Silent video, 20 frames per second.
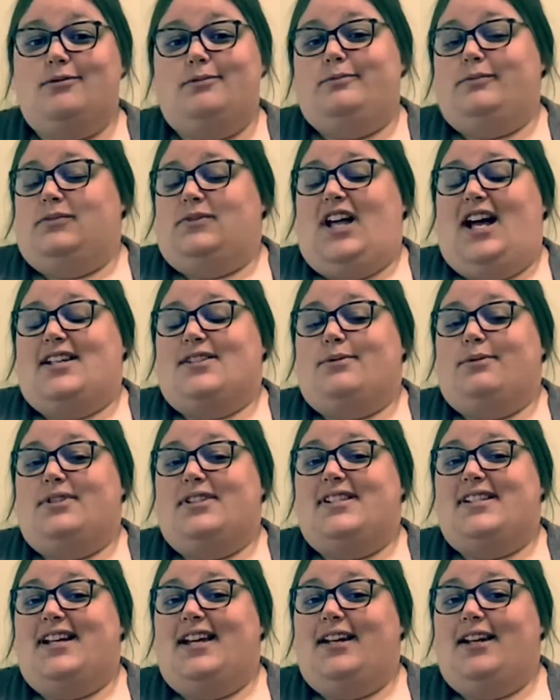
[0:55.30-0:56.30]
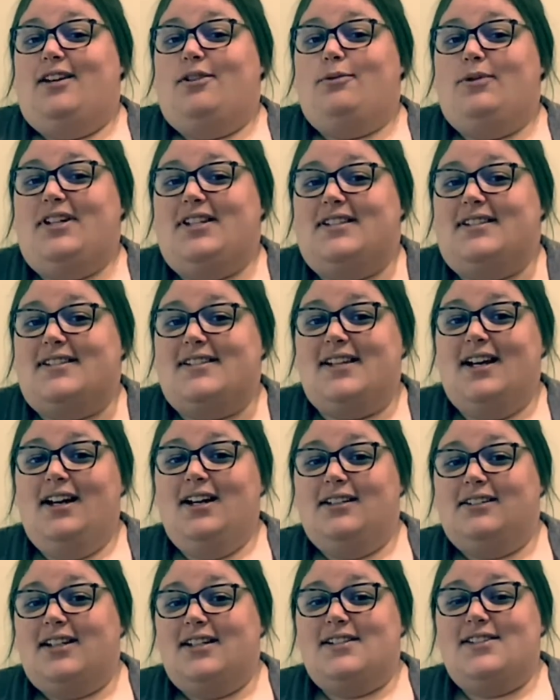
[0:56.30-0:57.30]
last one standing wins.
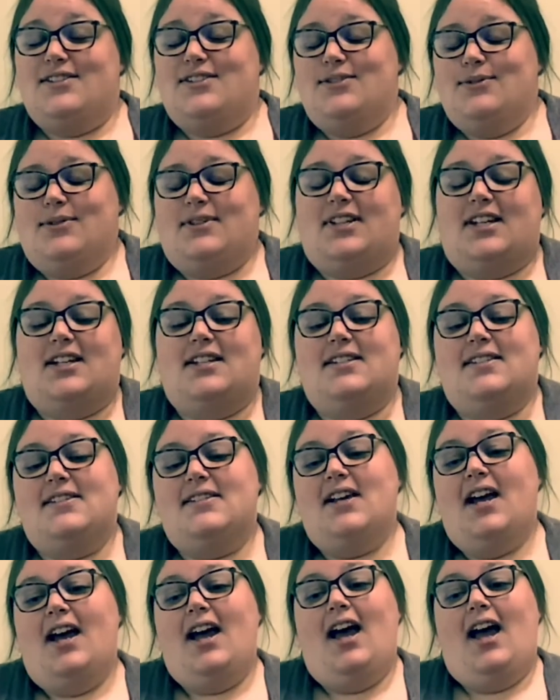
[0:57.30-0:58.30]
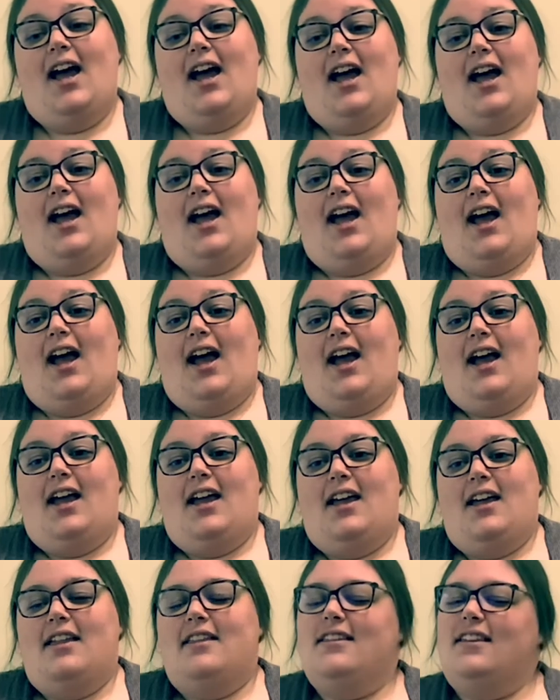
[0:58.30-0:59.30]
Let's do this.
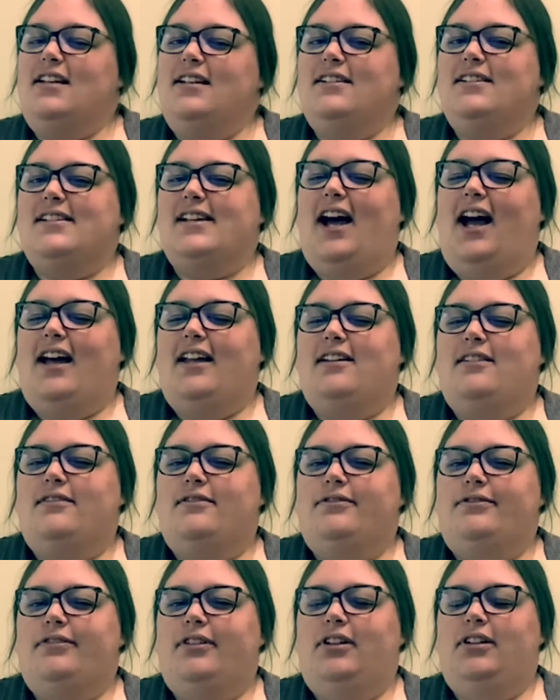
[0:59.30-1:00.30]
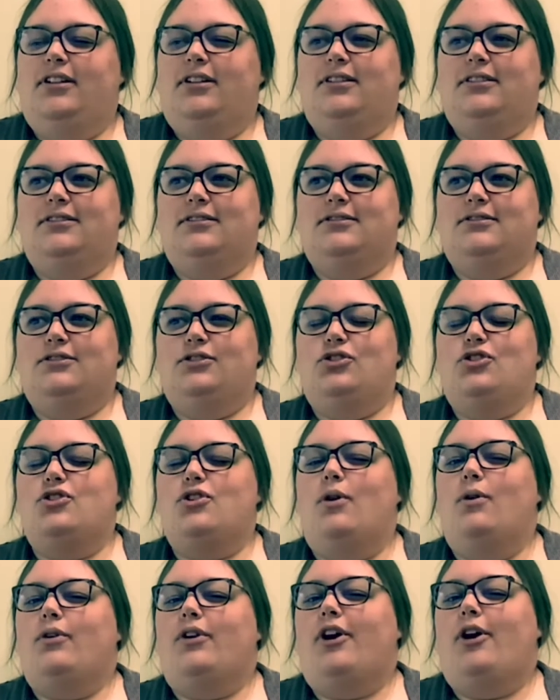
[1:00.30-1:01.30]
And things kind of
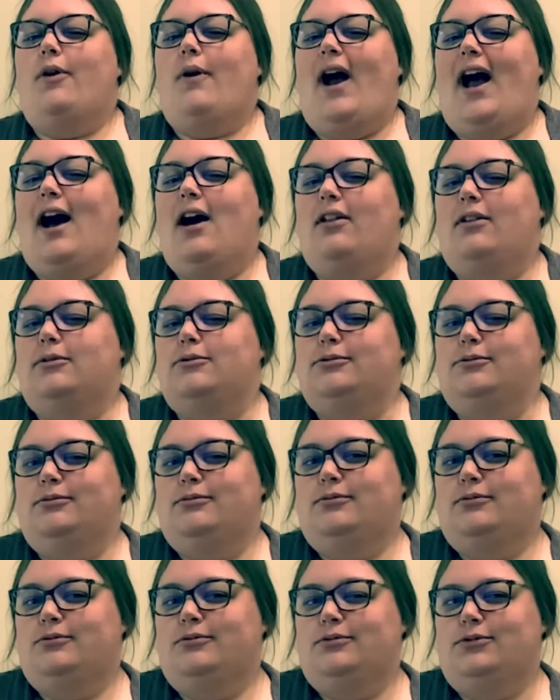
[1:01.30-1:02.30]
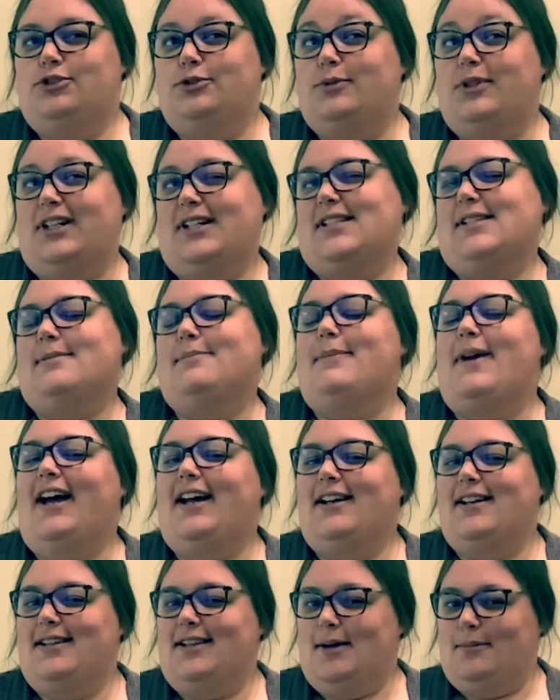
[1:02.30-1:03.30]
don't go how you would
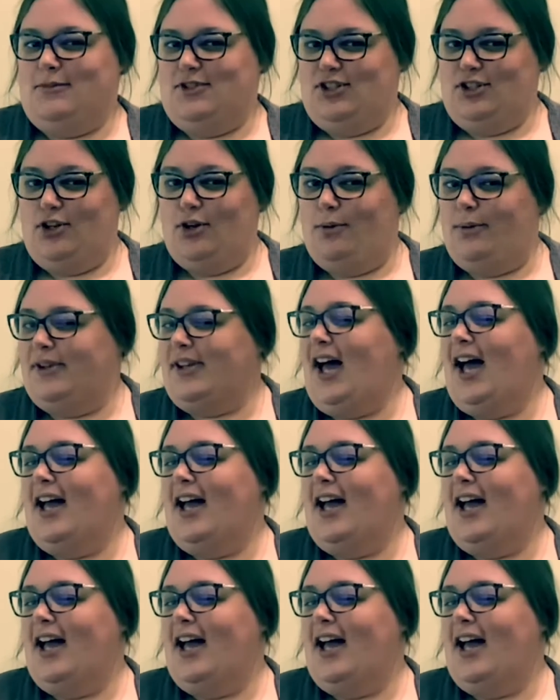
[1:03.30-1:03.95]
expect them to go with a hide